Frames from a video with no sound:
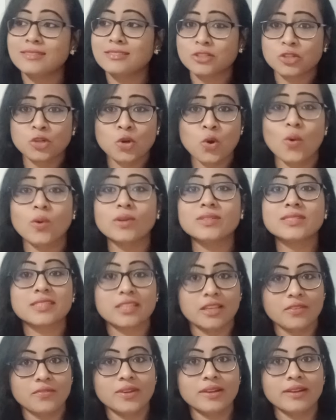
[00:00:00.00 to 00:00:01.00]
codes
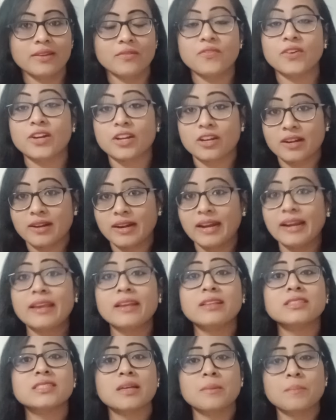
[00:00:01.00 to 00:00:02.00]
even for
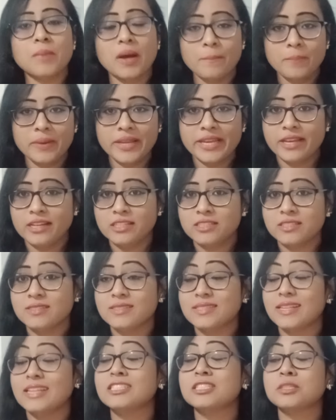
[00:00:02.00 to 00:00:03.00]
running some applications,
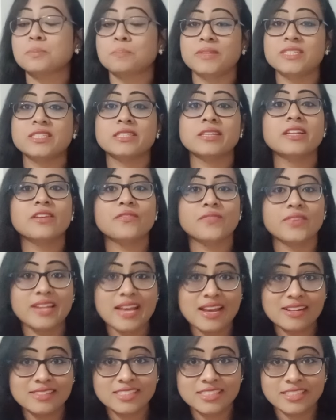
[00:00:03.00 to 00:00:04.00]
especially
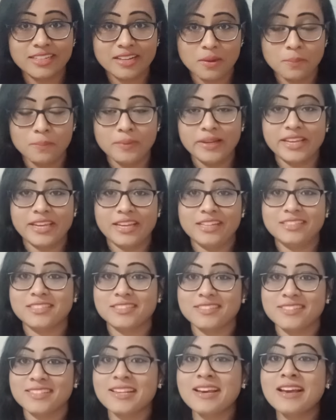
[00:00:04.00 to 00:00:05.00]
financial
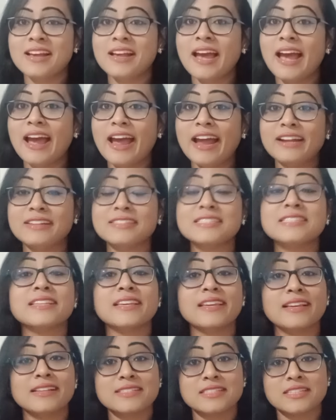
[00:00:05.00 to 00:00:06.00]
applications and
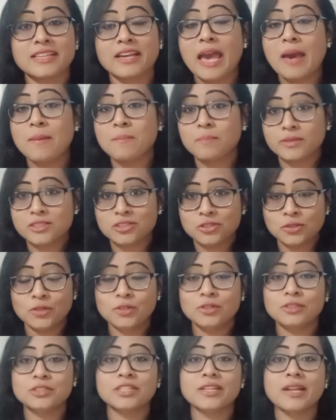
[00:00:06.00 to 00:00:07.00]
CS campus
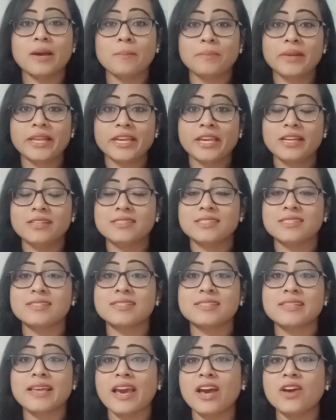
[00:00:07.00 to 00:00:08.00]
solution applications.
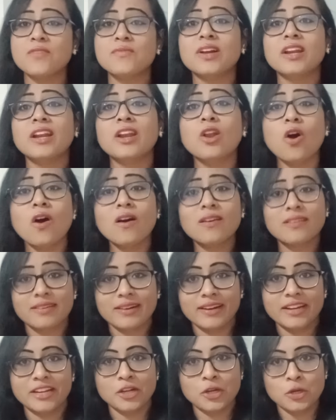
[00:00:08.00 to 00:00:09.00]
They have a long
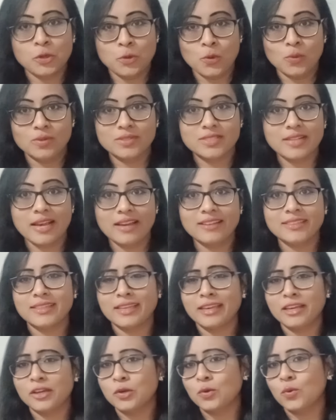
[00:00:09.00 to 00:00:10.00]
running codes. I
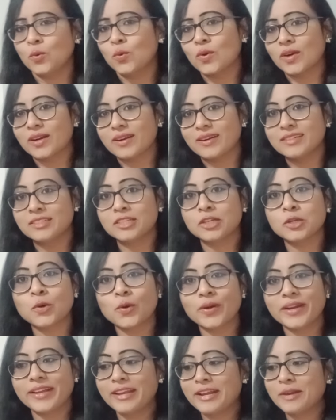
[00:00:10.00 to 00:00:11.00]
think who are in
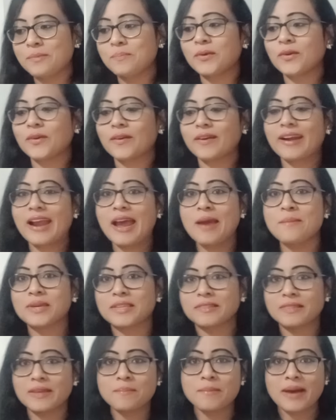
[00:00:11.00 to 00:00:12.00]
coding and
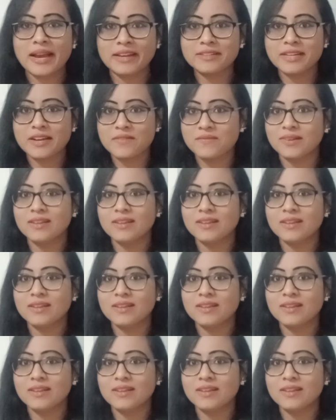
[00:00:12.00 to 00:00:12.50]
programming, they might have